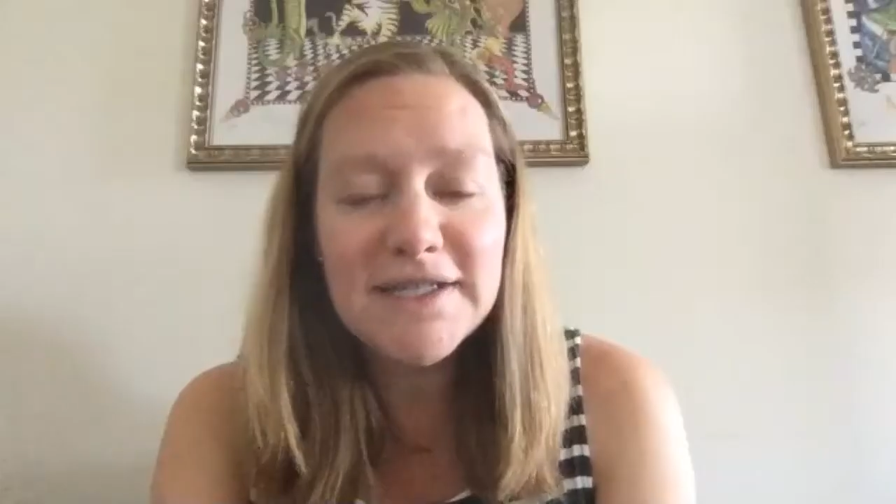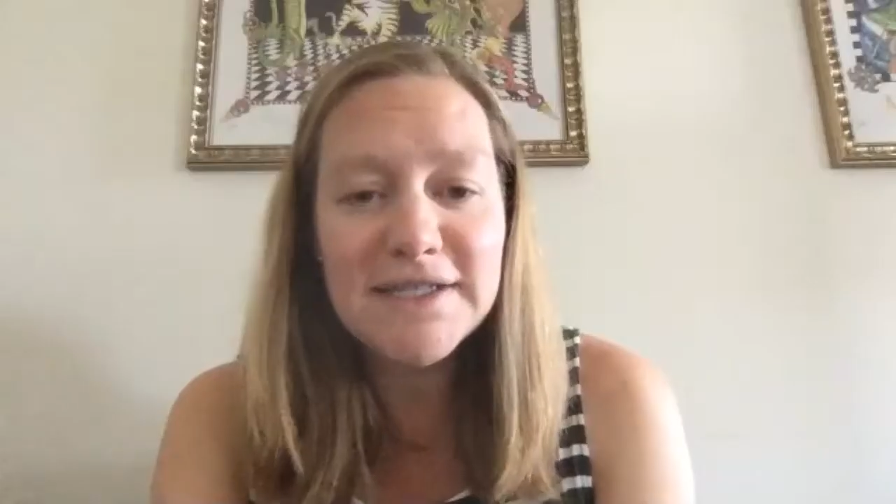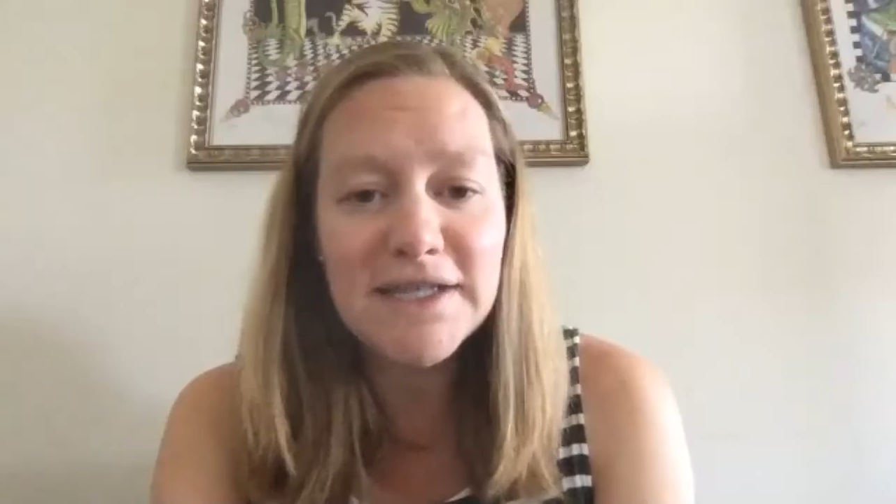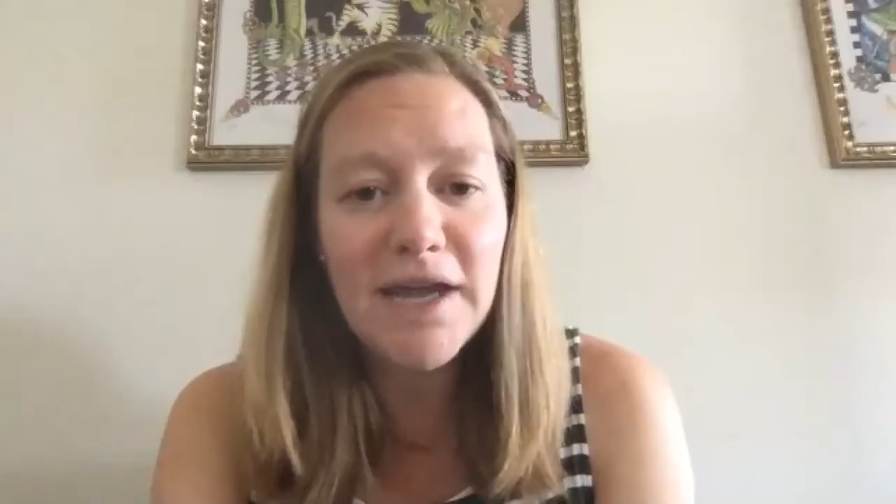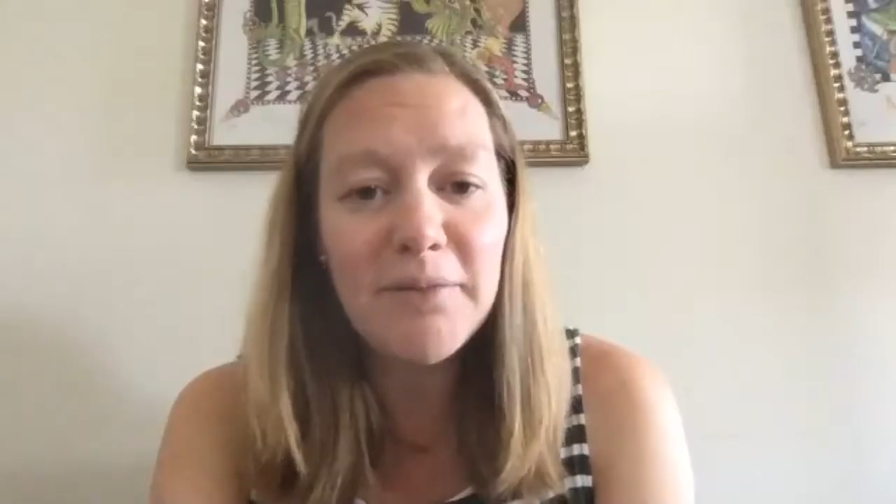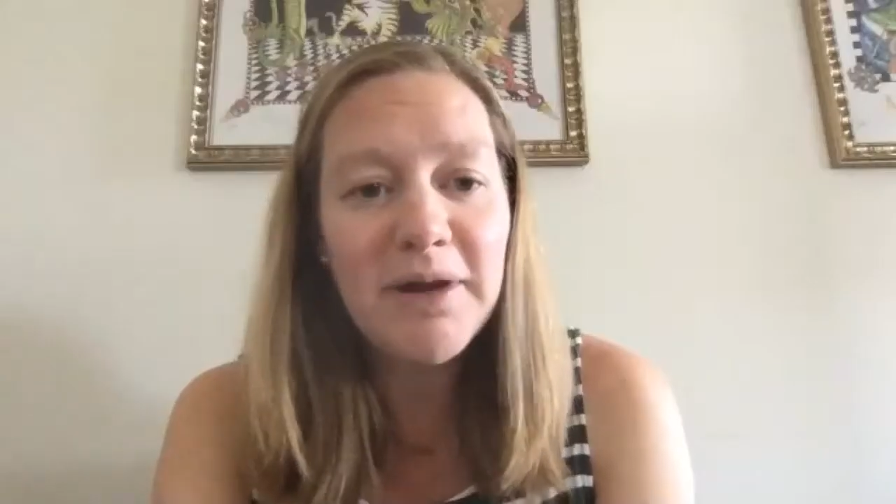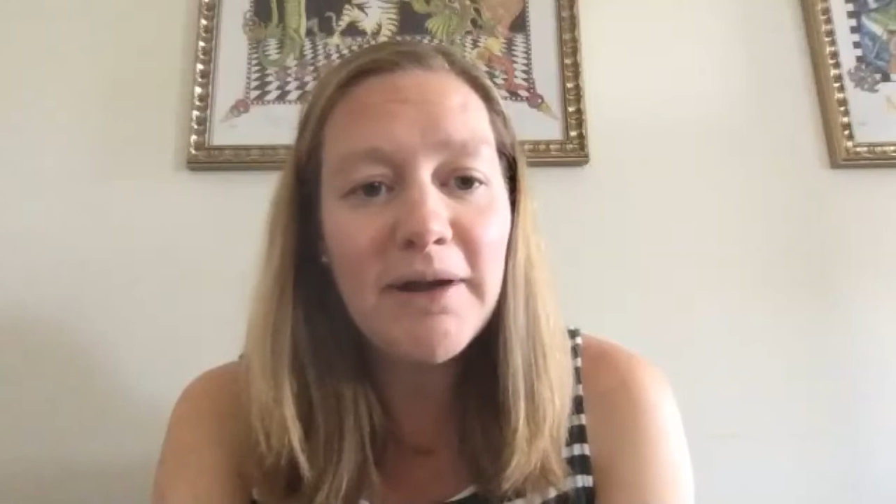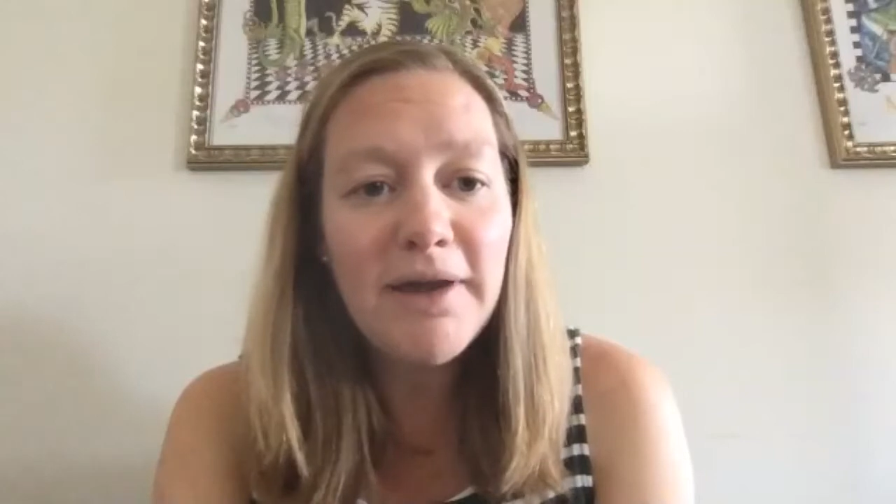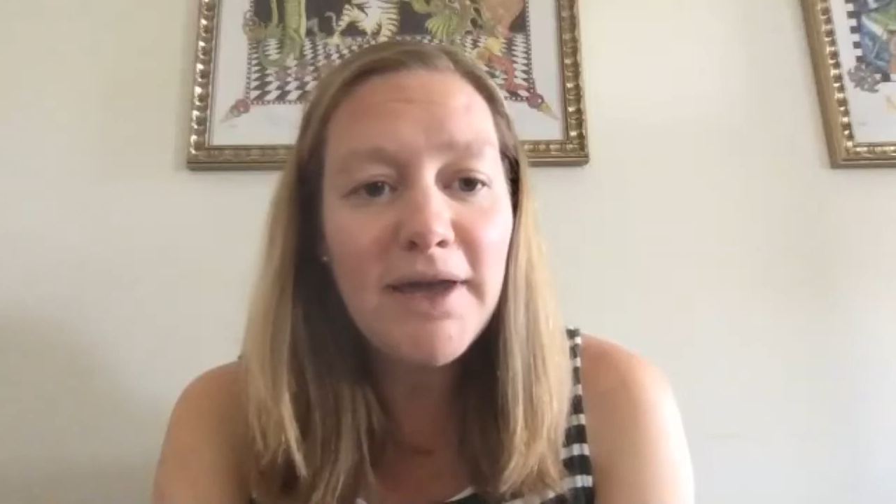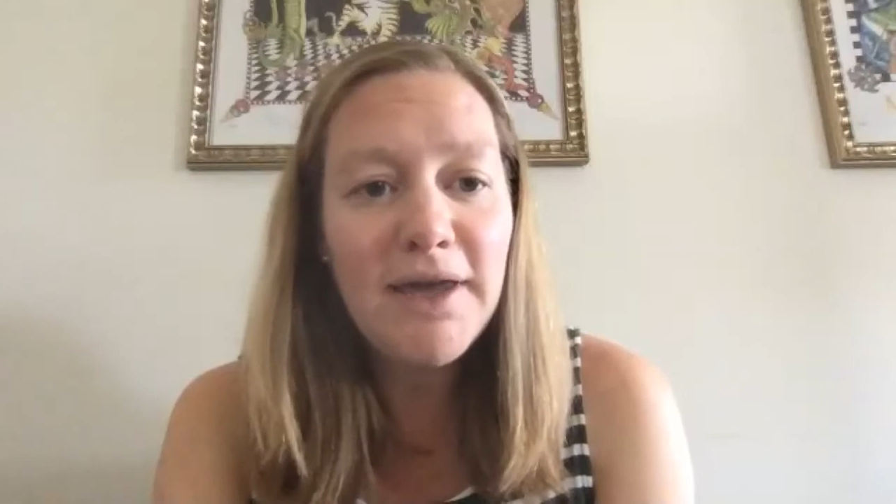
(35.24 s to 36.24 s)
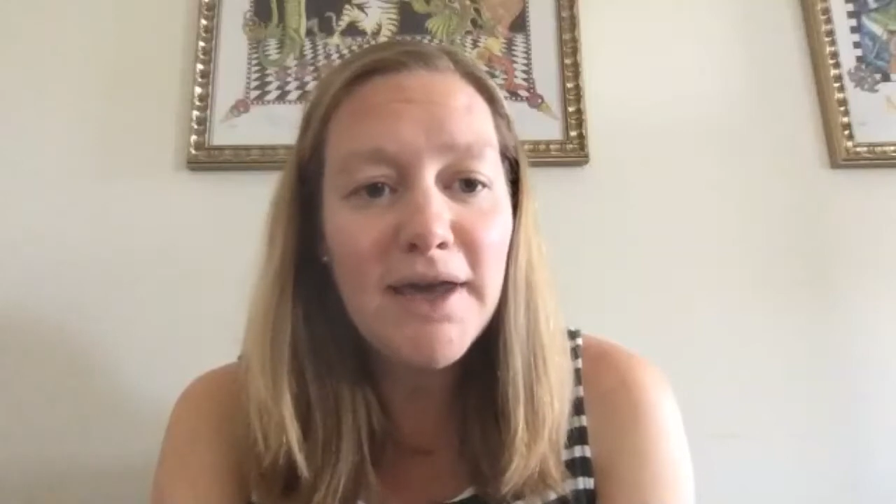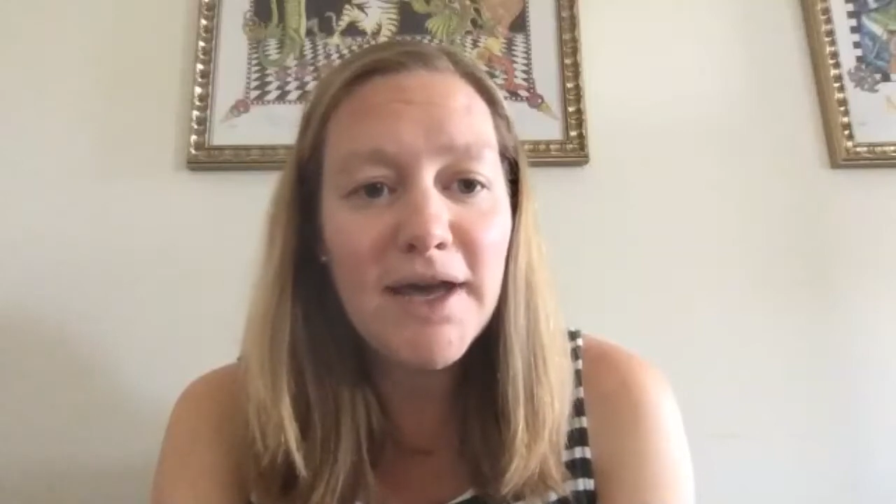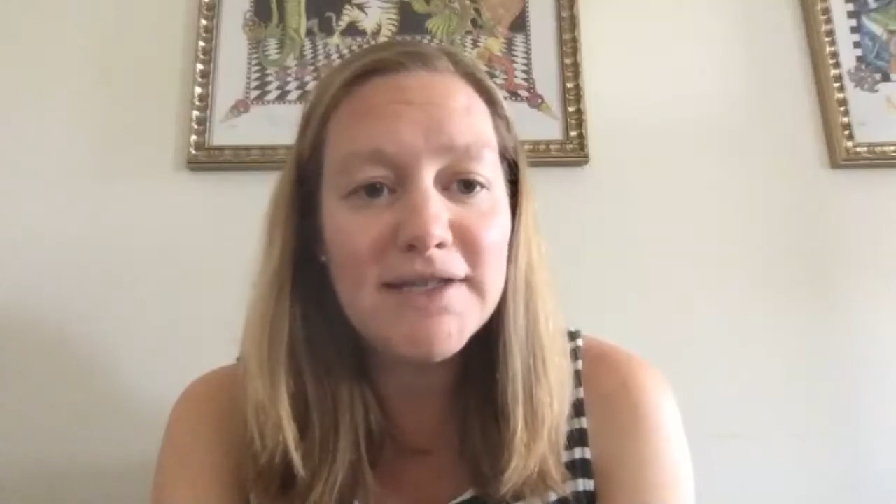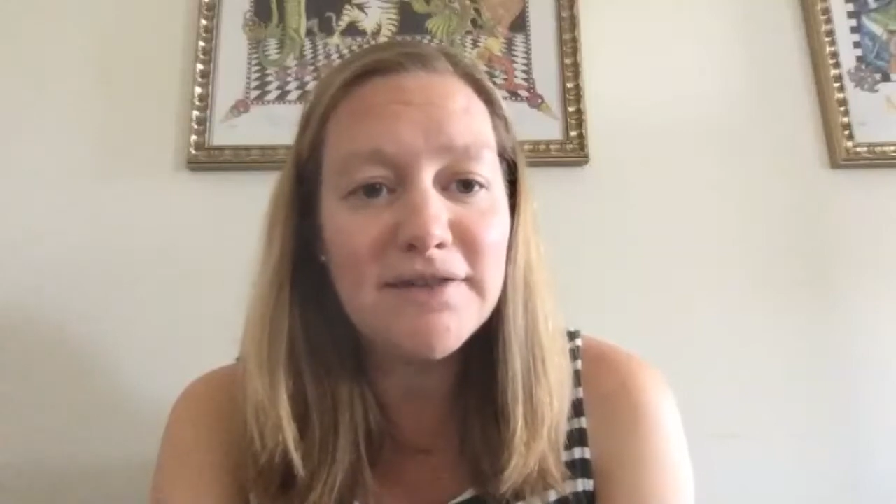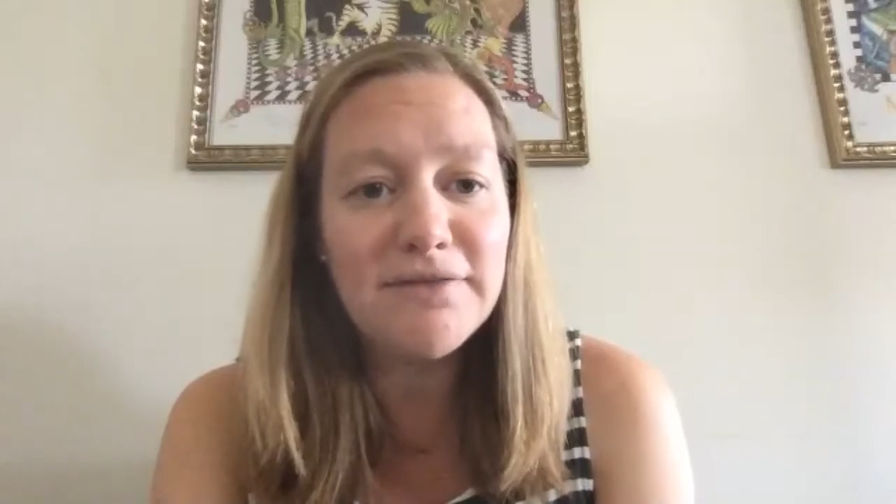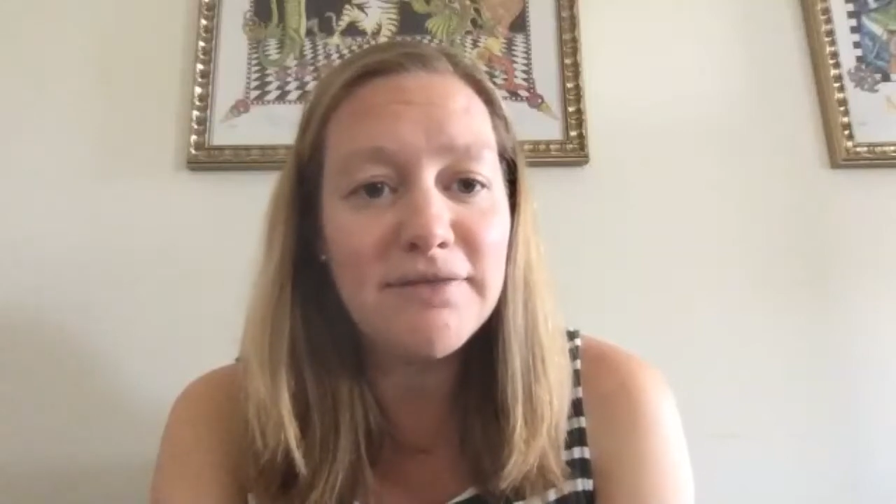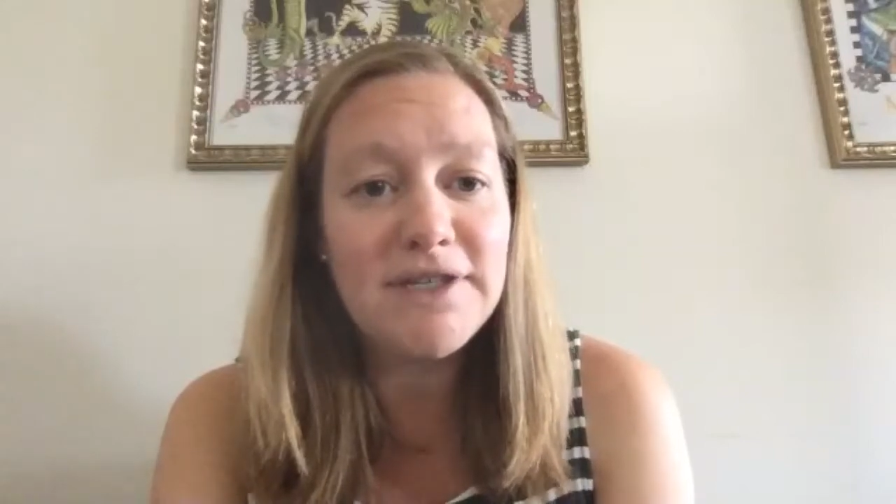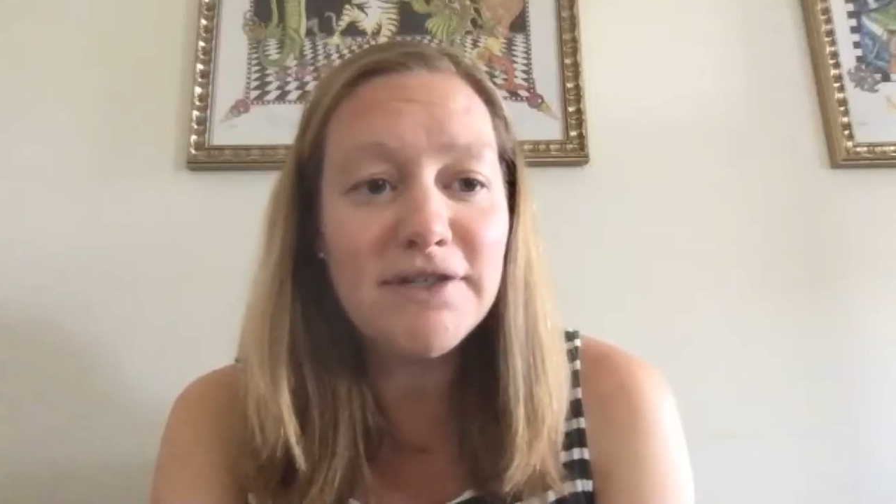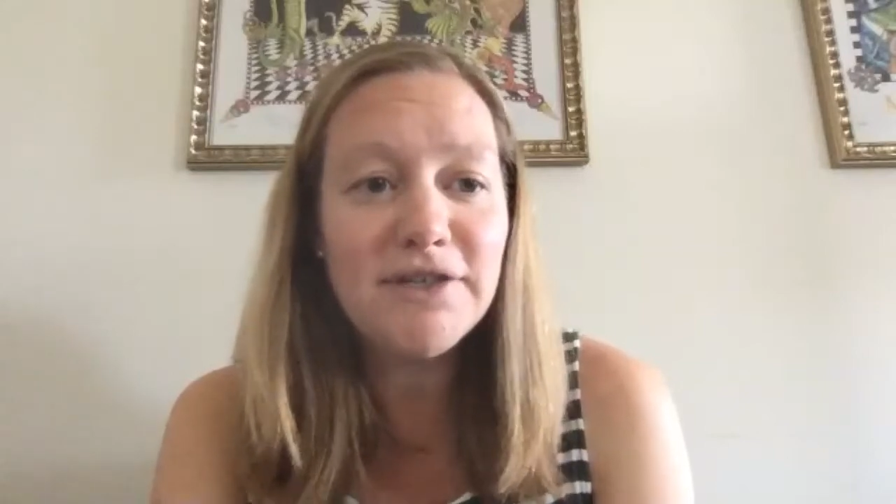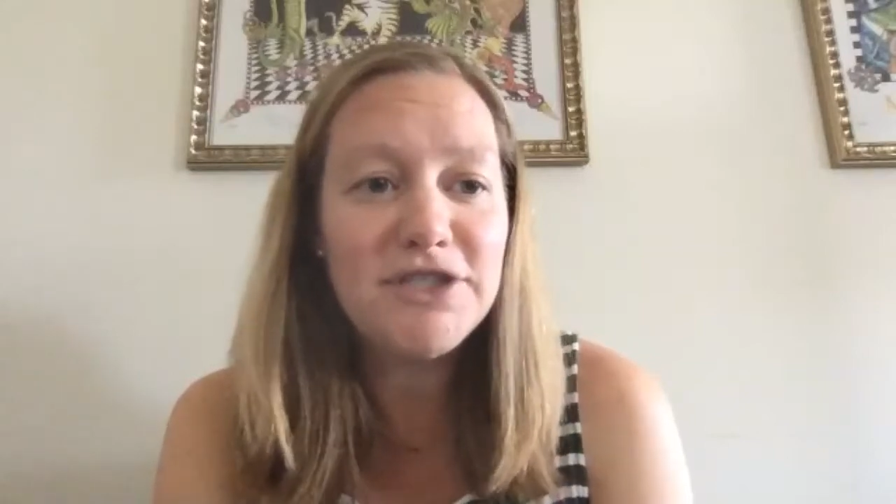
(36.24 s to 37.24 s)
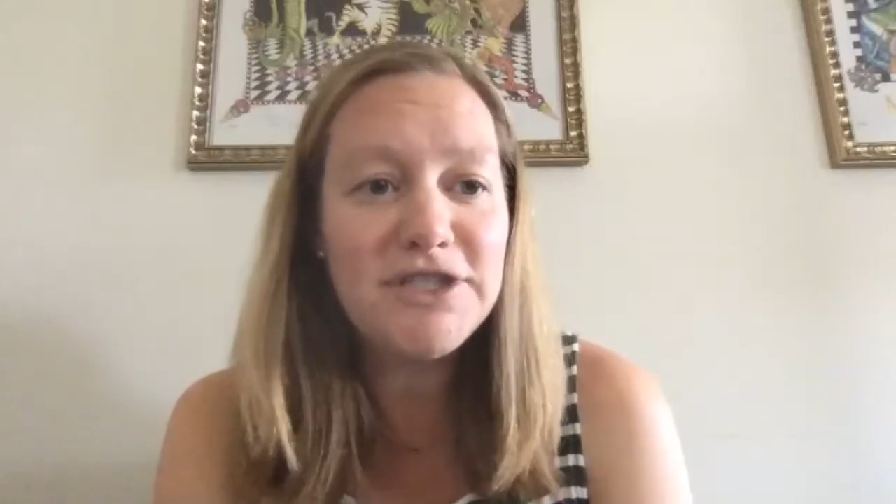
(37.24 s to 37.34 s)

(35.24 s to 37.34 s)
Library as a research